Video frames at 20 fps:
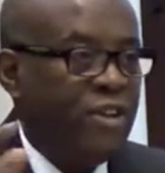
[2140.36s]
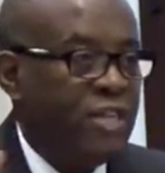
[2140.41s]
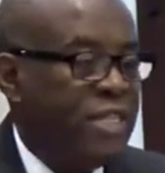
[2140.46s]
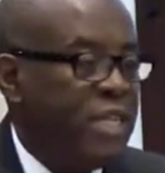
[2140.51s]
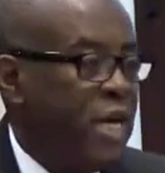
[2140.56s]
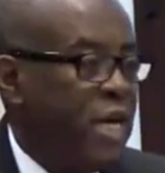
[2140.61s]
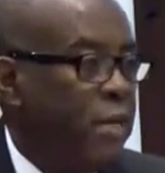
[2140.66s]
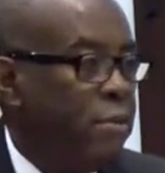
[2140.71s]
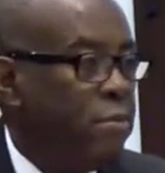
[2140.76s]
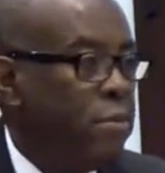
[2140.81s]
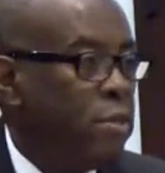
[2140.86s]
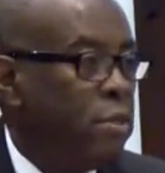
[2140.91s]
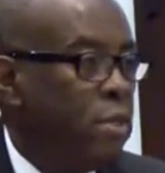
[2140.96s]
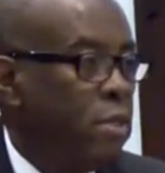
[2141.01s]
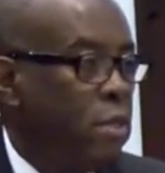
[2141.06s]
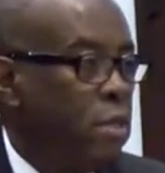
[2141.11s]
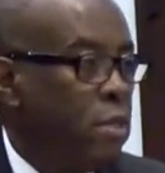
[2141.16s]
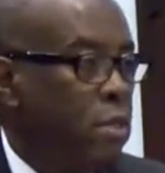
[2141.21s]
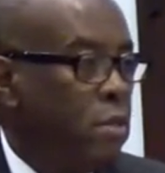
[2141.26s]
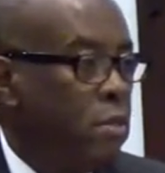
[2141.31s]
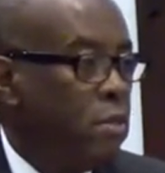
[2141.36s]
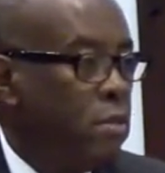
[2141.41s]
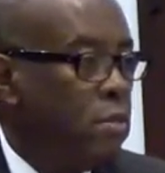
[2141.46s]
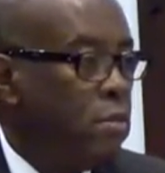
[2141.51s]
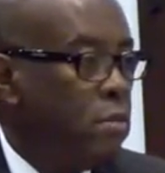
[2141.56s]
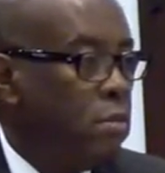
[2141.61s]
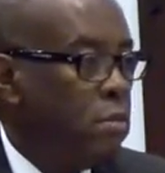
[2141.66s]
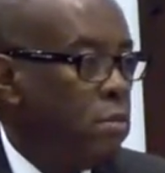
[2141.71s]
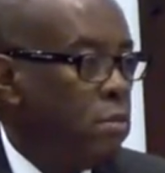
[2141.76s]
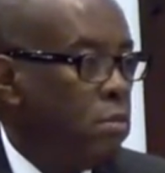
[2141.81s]
times,
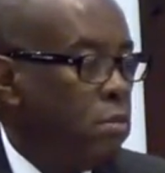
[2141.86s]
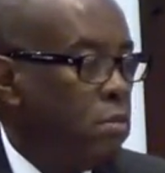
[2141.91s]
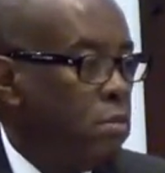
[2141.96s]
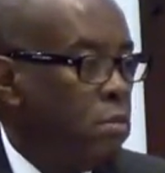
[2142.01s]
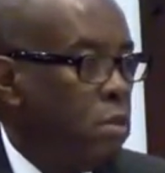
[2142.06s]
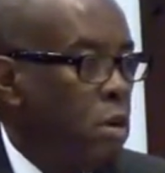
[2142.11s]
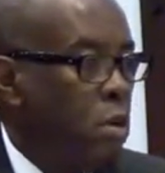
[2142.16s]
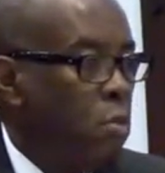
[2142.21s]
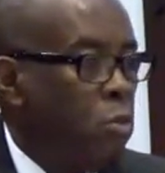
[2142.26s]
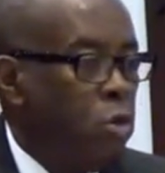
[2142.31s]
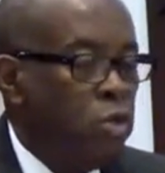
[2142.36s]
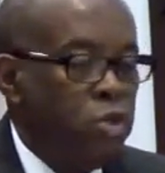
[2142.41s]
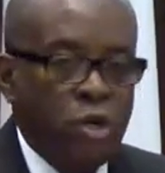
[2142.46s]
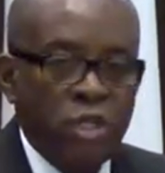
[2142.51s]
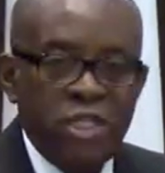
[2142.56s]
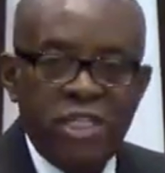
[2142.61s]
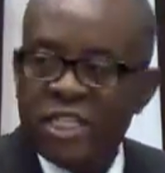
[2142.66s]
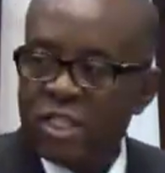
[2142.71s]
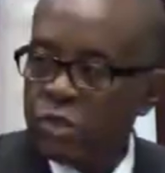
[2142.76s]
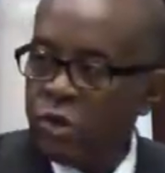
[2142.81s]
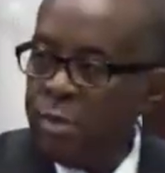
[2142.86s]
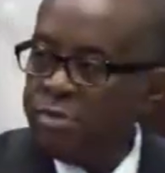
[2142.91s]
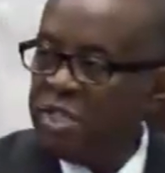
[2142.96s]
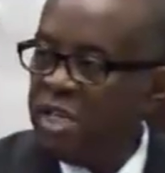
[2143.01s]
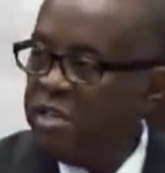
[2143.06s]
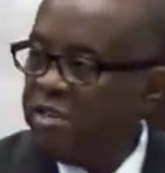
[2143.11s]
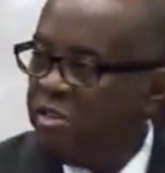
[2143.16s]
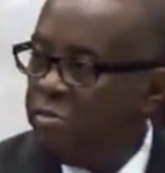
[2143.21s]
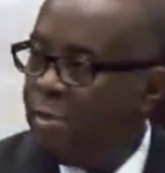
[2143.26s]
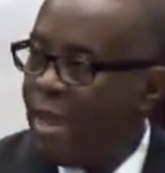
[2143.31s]
would your
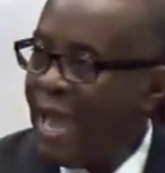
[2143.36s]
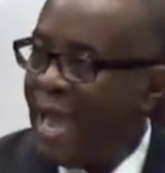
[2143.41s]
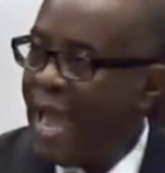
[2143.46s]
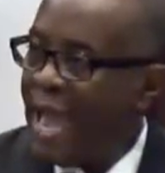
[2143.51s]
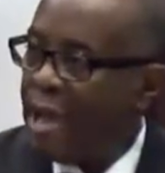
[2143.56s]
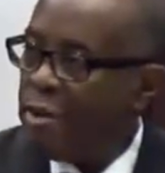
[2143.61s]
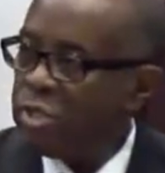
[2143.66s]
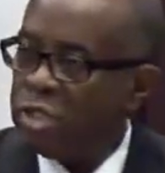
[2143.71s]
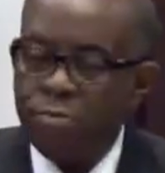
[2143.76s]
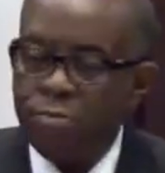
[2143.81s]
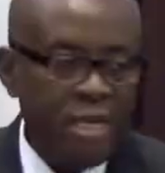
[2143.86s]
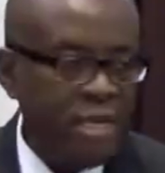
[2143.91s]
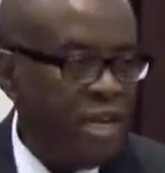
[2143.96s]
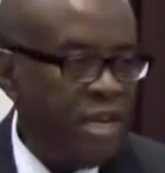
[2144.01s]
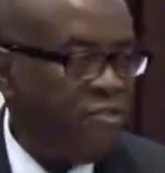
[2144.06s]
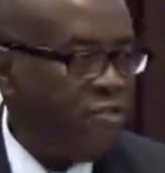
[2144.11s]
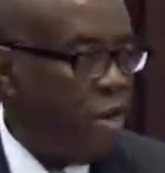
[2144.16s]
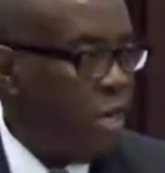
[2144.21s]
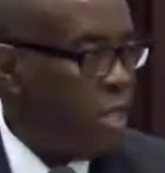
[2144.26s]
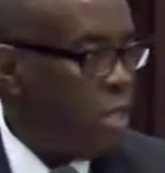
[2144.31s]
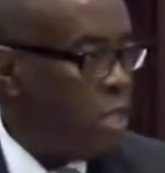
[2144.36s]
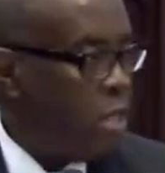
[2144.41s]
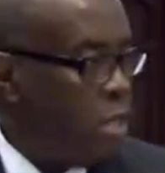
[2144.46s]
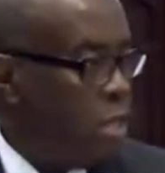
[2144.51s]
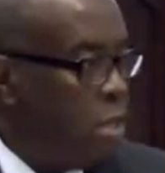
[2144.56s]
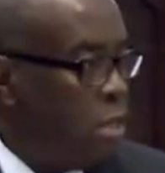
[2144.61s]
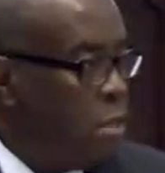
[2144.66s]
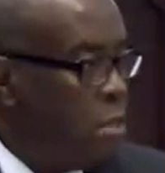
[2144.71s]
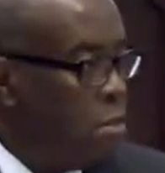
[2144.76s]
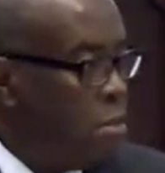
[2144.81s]
description of my house be different?
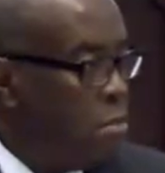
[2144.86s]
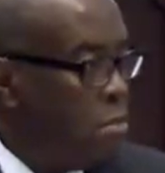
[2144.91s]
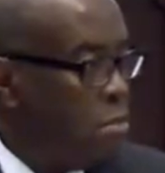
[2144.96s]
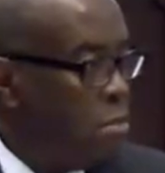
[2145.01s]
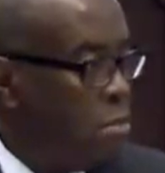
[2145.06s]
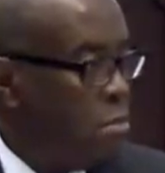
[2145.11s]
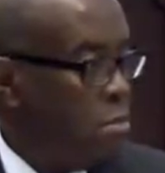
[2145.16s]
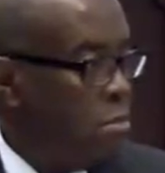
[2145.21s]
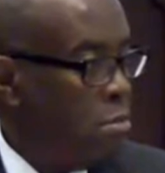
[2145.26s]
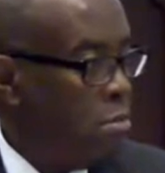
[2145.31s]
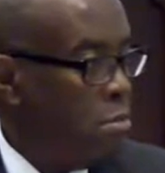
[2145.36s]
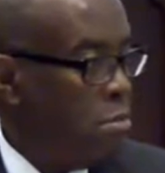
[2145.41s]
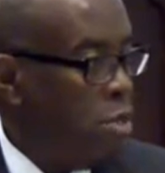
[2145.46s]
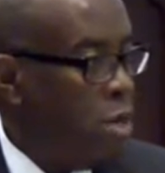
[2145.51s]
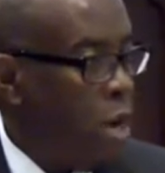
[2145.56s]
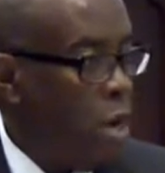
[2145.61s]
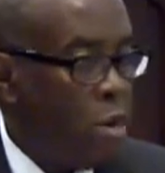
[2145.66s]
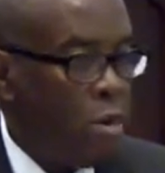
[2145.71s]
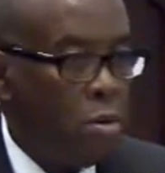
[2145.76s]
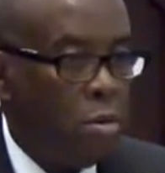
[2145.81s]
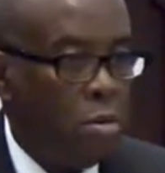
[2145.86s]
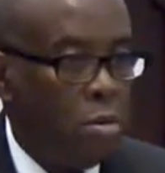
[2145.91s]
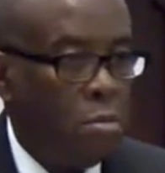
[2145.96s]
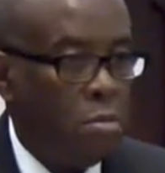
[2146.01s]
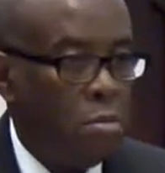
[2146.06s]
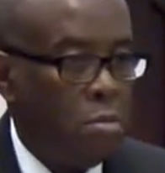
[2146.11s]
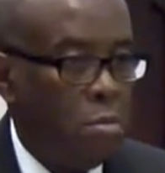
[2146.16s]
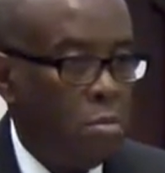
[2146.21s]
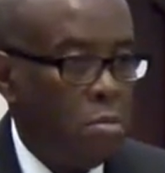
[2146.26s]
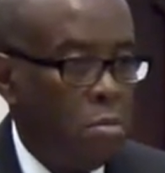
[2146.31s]
No,
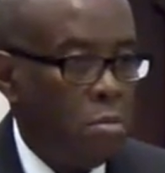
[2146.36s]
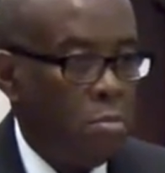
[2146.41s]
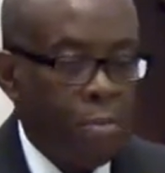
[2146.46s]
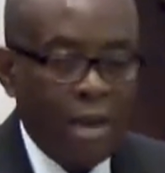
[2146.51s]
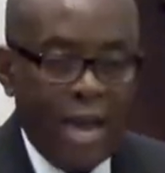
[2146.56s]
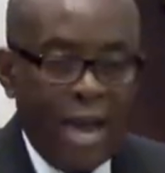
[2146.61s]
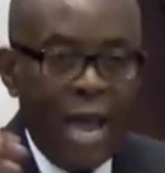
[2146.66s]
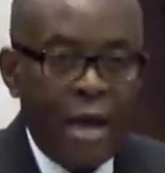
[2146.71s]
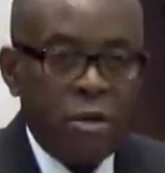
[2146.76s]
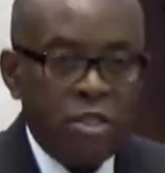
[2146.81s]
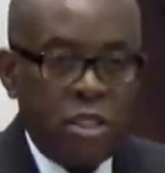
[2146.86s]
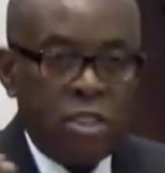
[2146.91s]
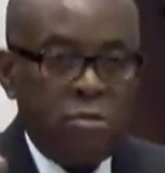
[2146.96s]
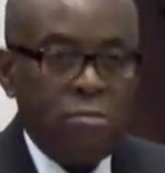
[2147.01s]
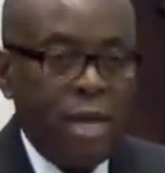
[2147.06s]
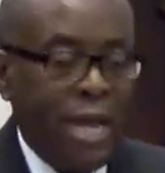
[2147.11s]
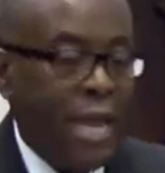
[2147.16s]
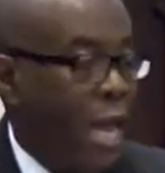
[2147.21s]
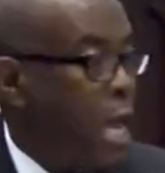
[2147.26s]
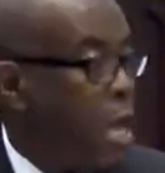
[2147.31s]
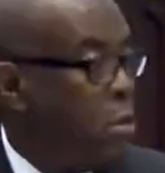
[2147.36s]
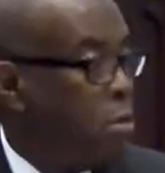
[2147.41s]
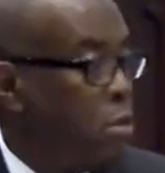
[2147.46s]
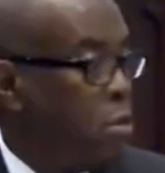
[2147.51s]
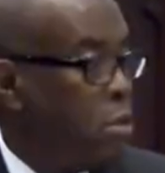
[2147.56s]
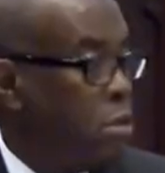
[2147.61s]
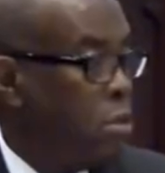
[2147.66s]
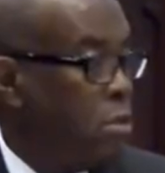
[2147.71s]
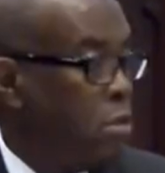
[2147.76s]
my house is my house.